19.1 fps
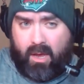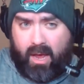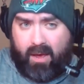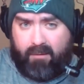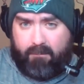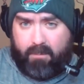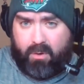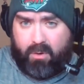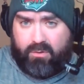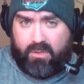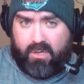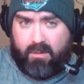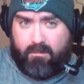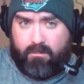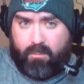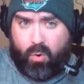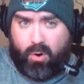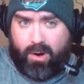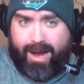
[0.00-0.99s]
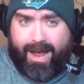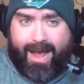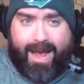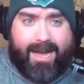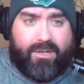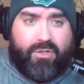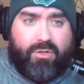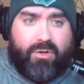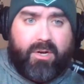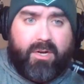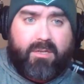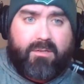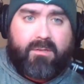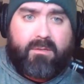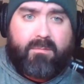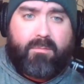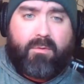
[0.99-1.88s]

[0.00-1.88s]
have posted more hat tricks